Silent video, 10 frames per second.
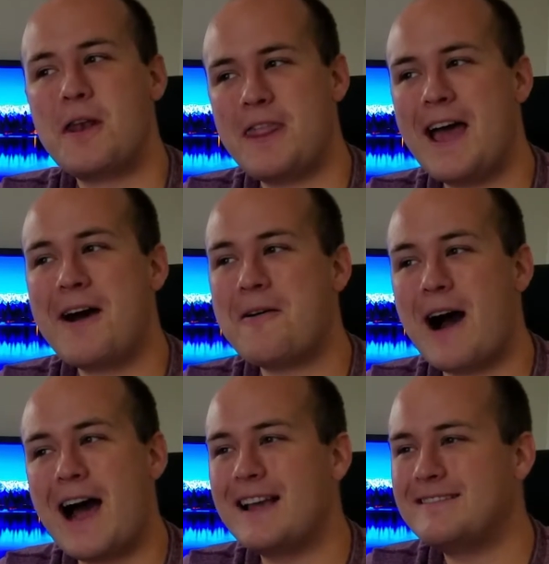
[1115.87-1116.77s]
now
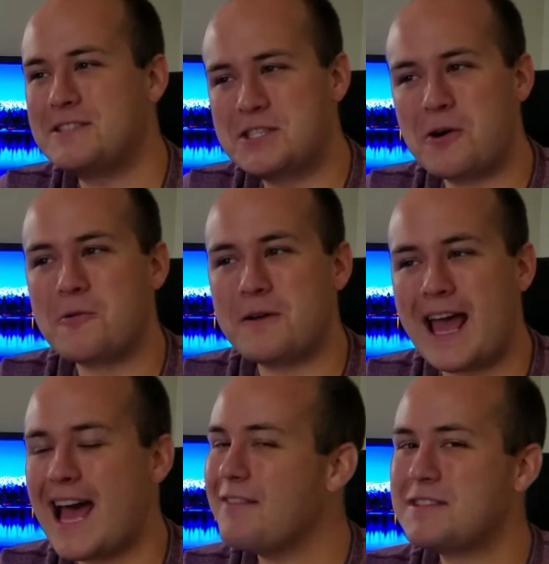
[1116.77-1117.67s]
I don't
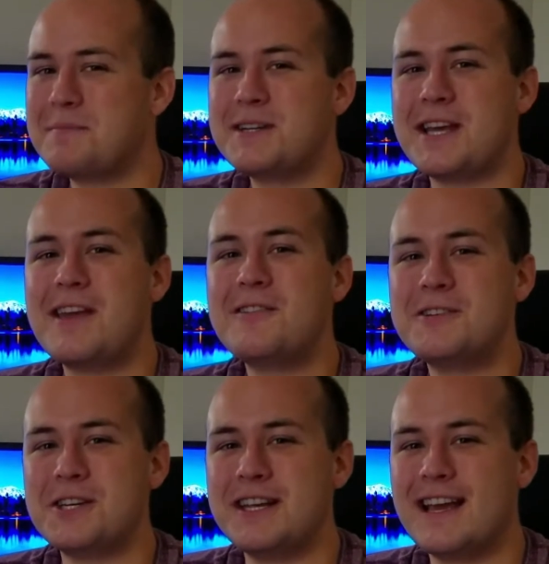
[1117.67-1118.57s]
have as much
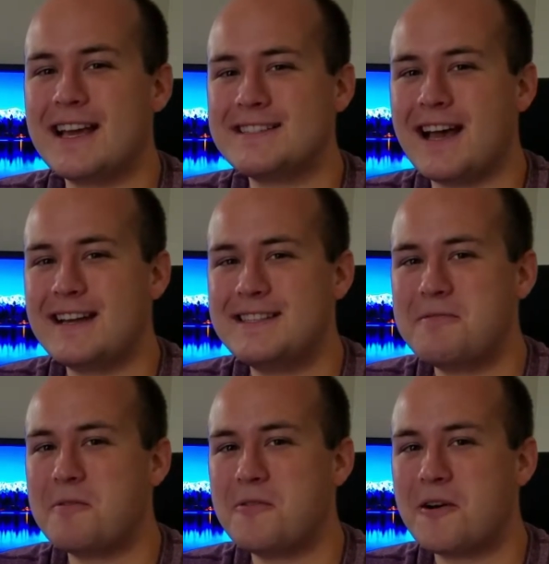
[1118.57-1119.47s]
energy as I
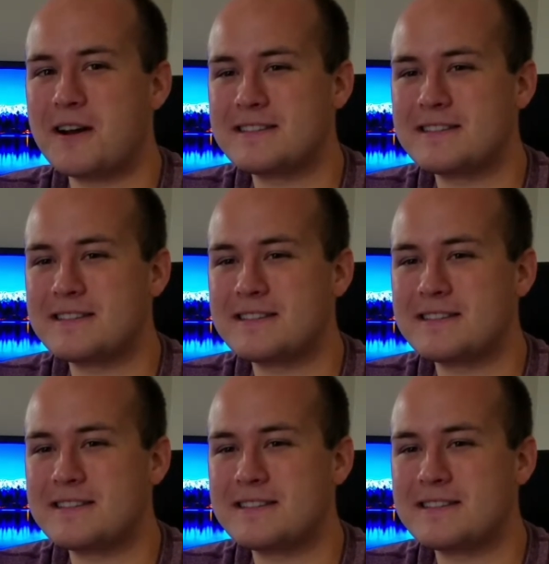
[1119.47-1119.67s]
did before,